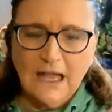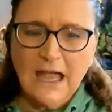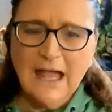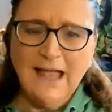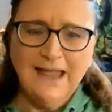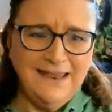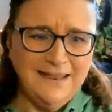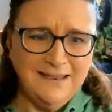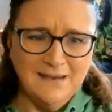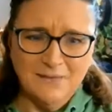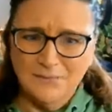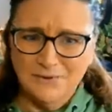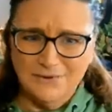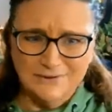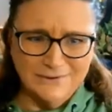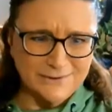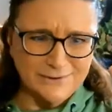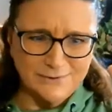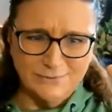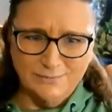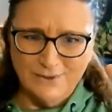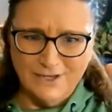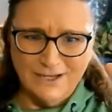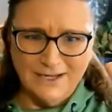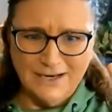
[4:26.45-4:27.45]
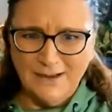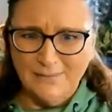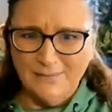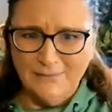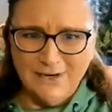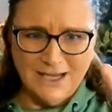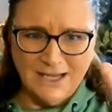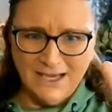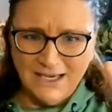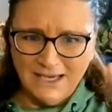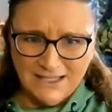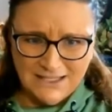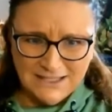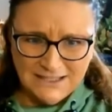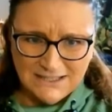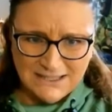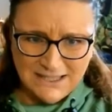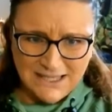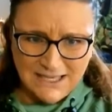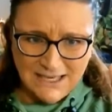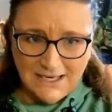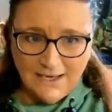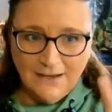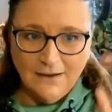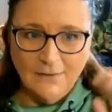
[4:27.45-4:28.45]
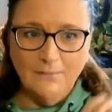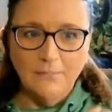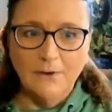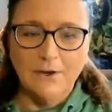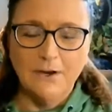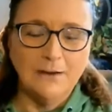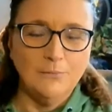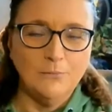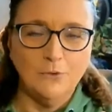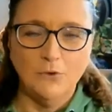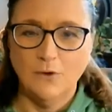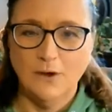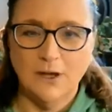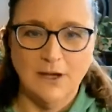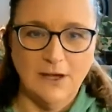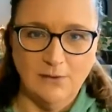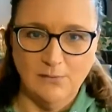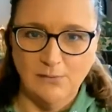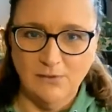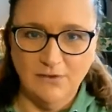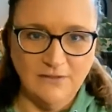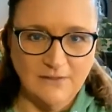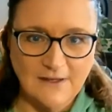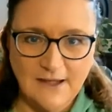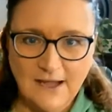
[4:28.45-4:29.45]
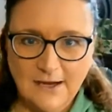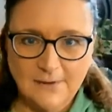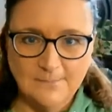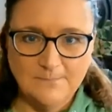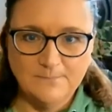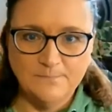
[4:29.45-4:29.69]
I am a little bit, I'm not gonna lie, but I'm okay with that.